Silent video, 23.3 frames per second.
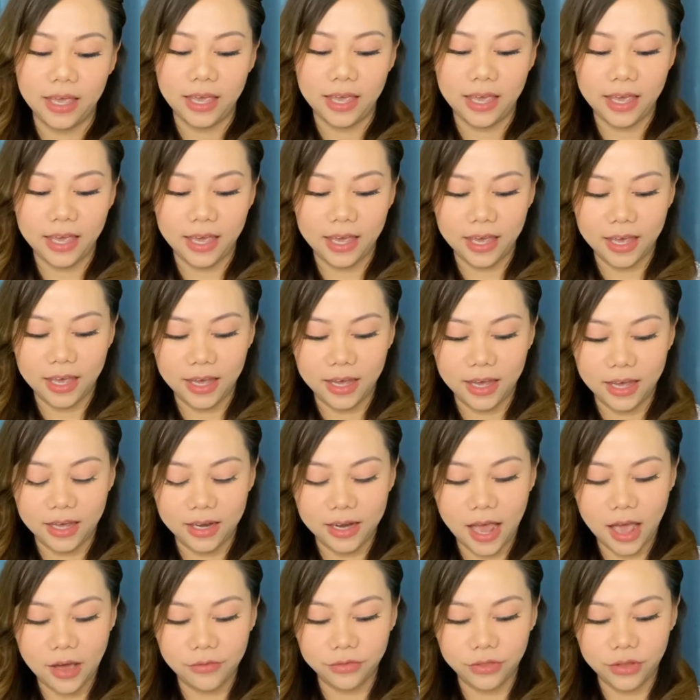And
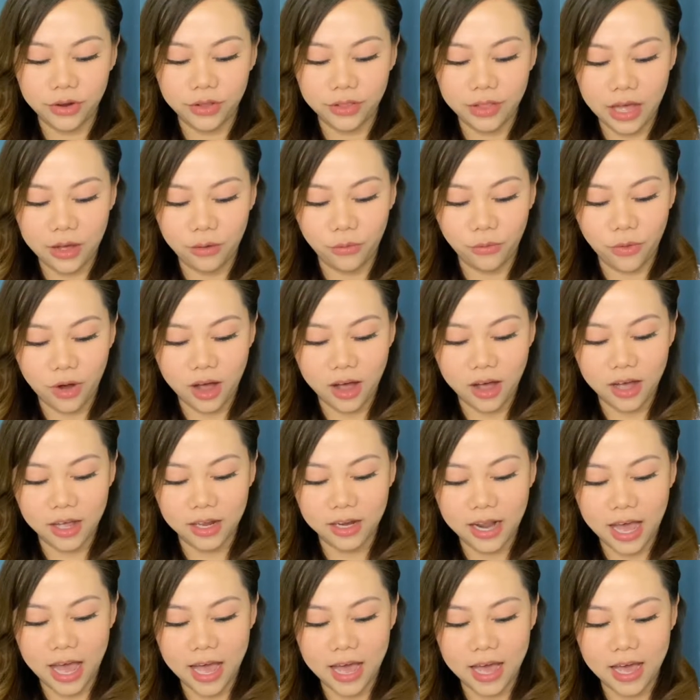after that one,
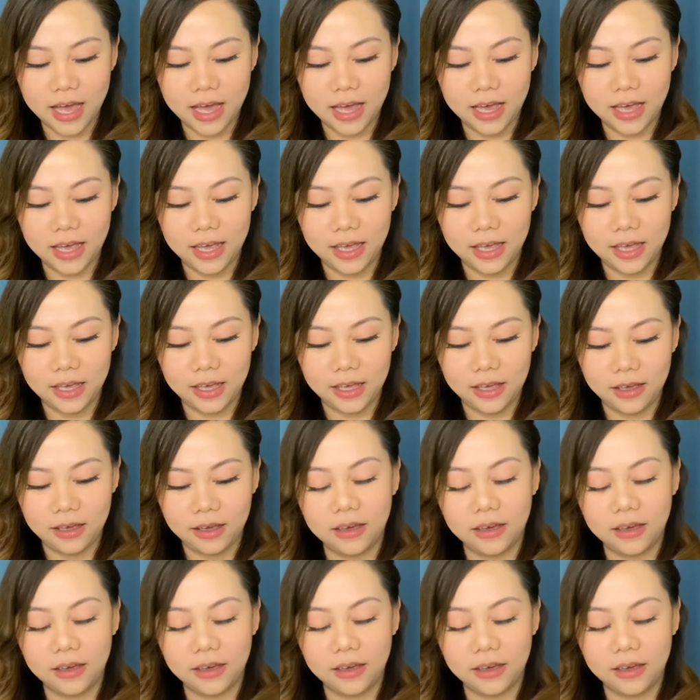I